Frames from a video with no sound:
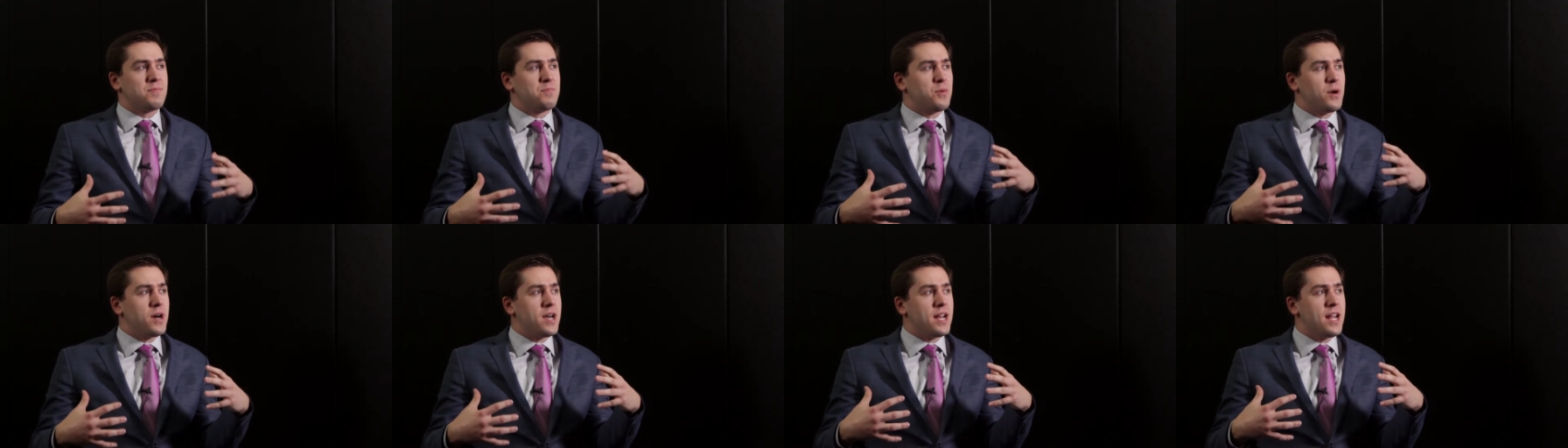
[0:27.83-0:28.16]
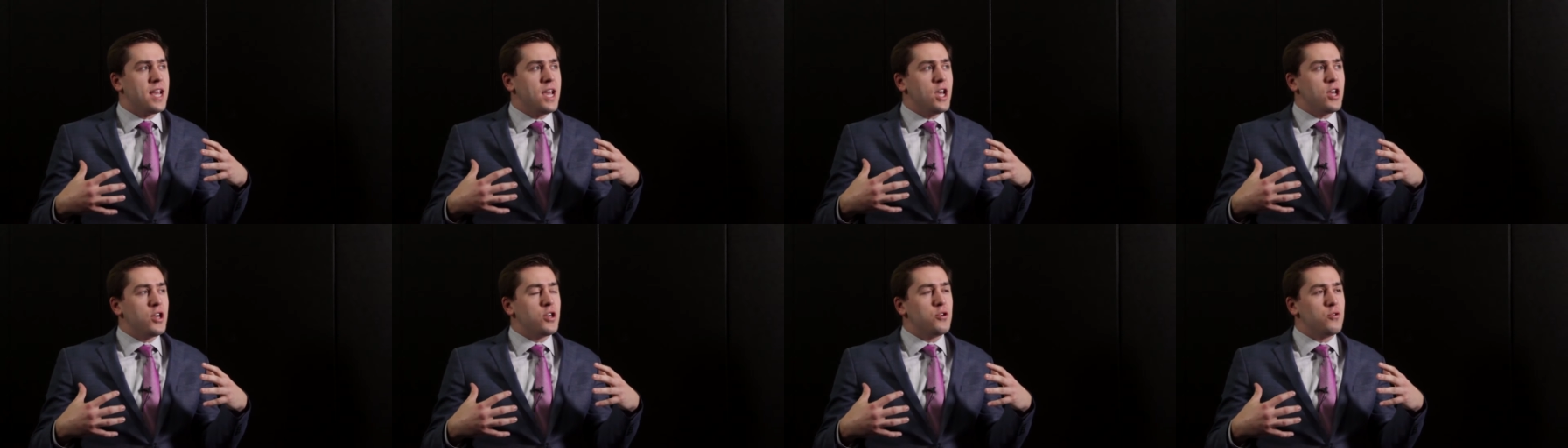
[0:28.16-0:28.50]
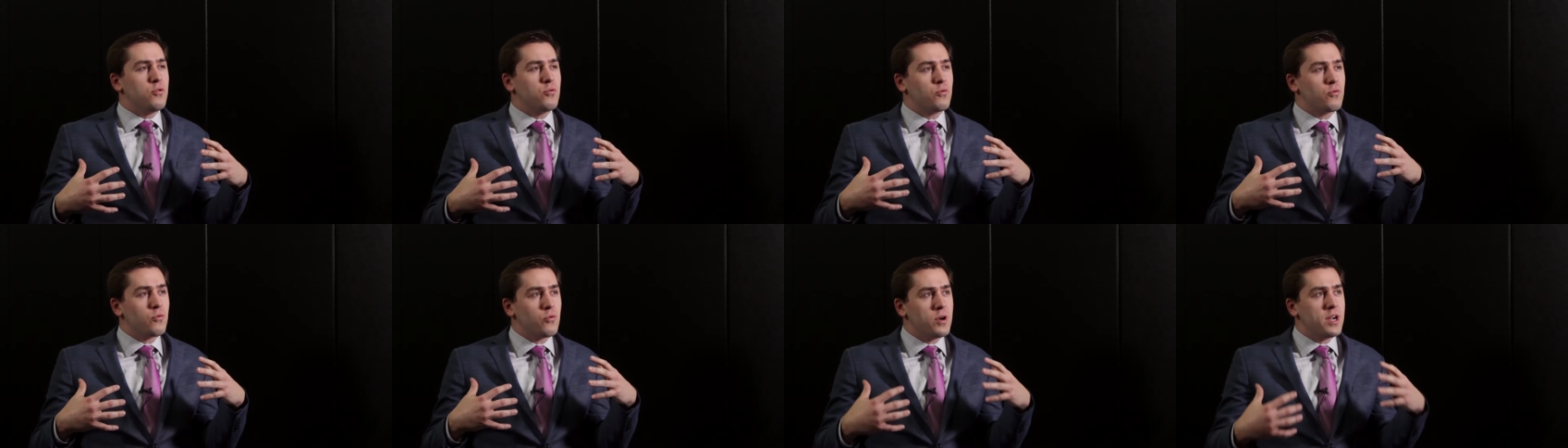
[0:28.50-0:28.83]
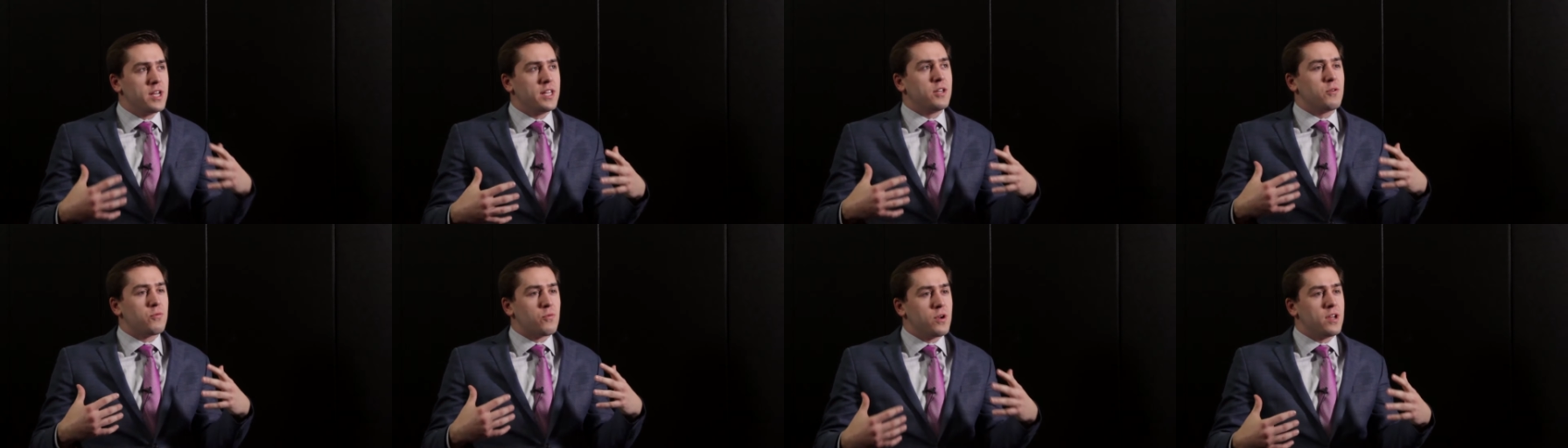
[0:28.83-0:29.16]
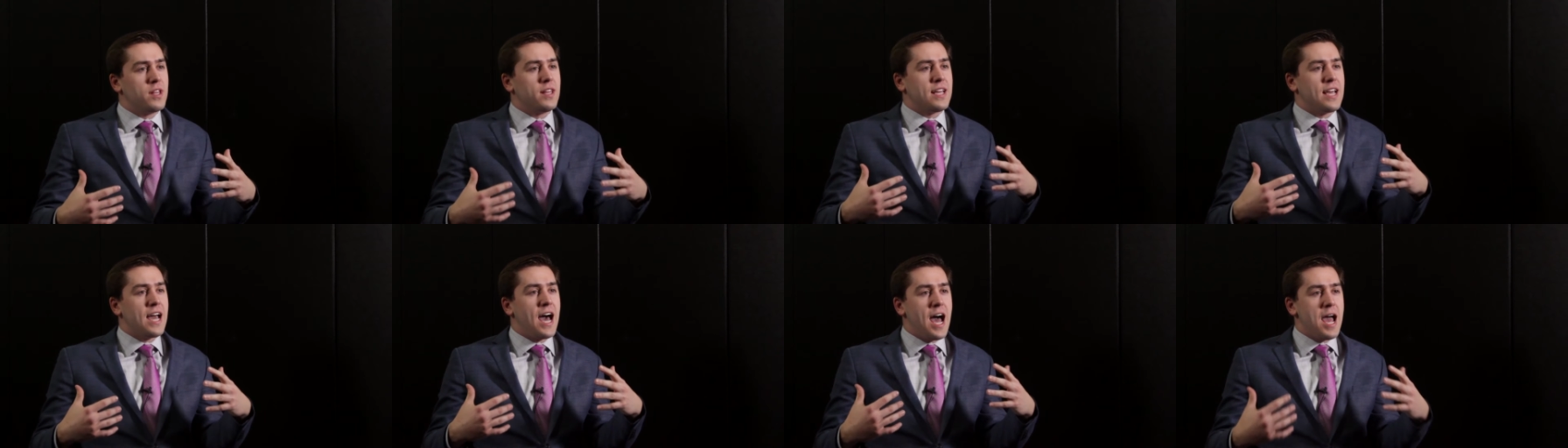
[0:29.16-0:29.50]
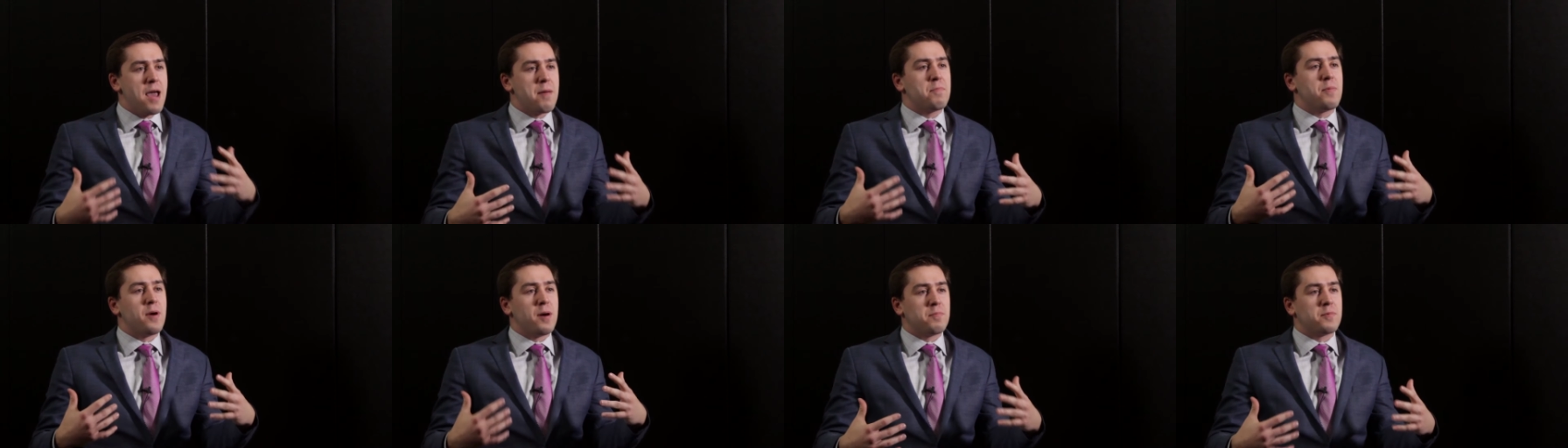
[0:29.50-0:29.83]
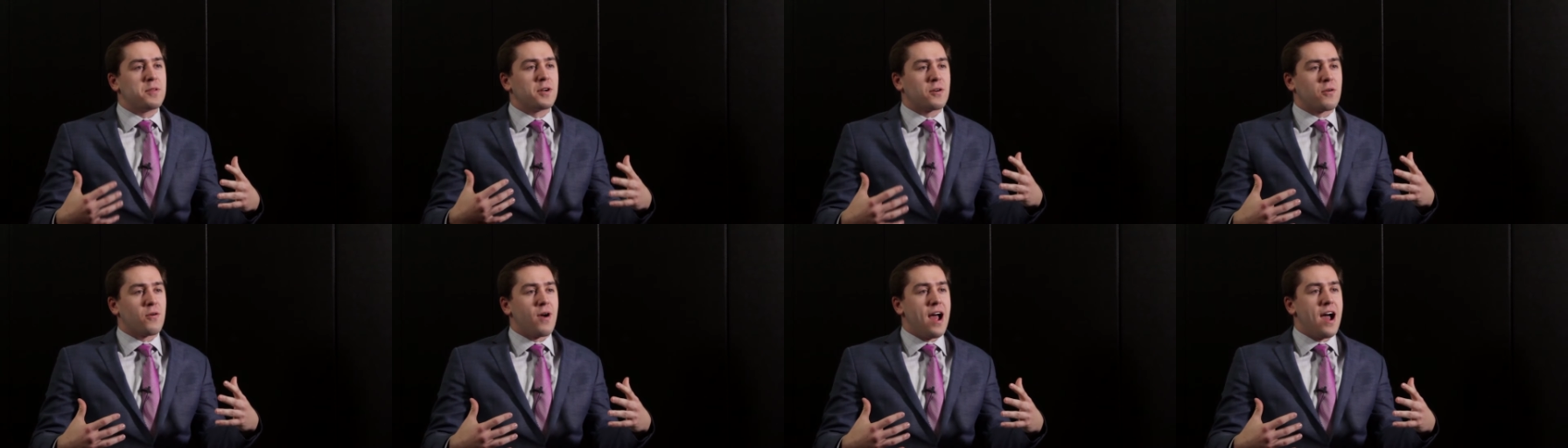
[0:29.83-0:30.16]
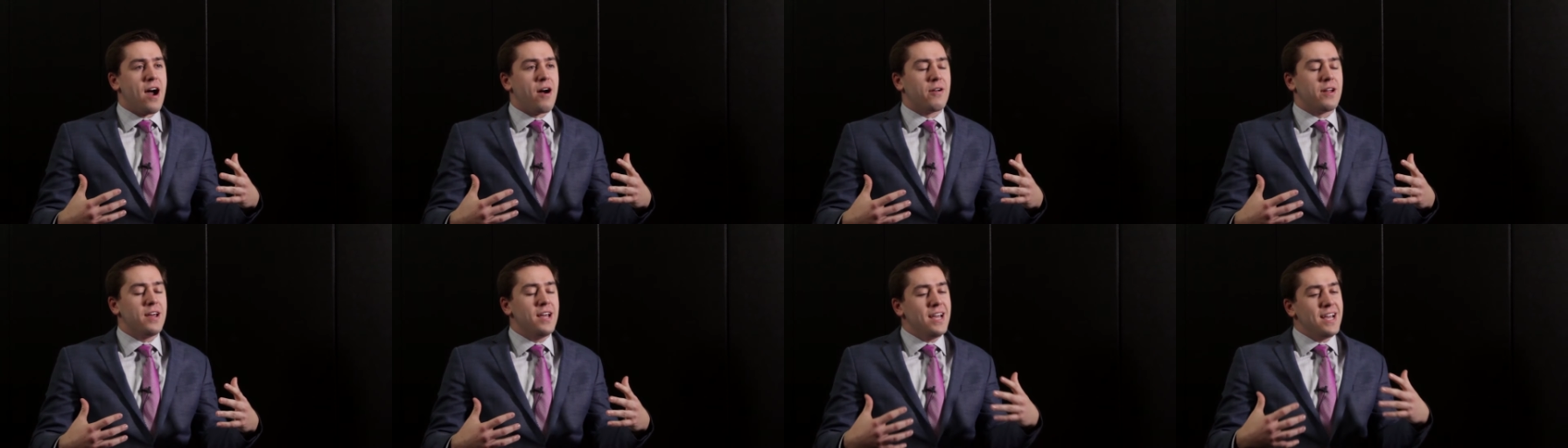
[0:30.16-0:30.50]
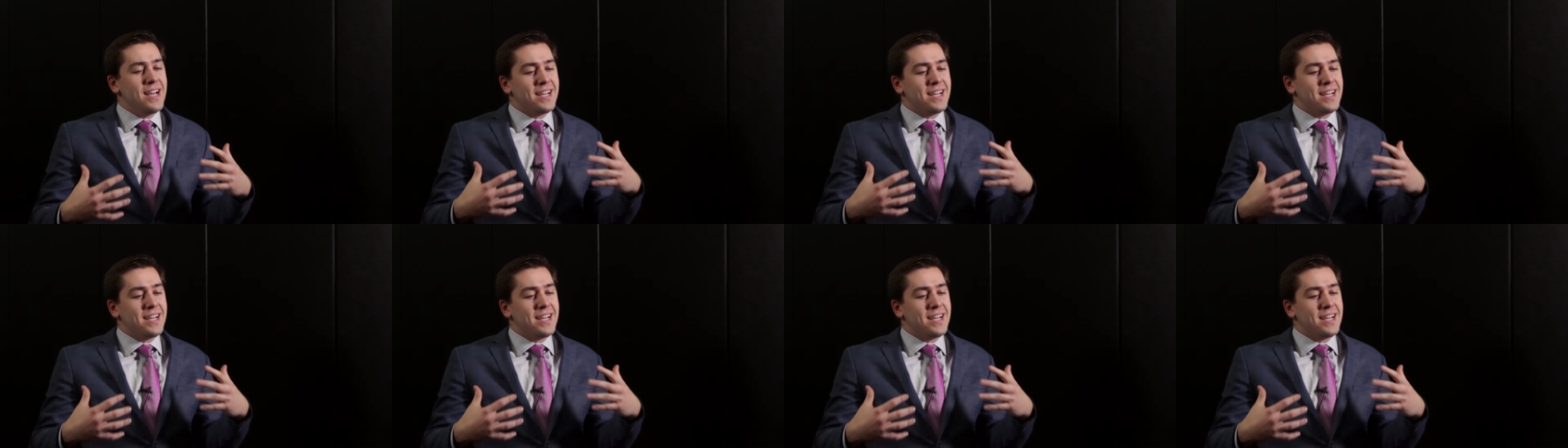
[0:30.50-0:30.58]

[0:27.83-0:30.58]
but you really, really hype up the crowd.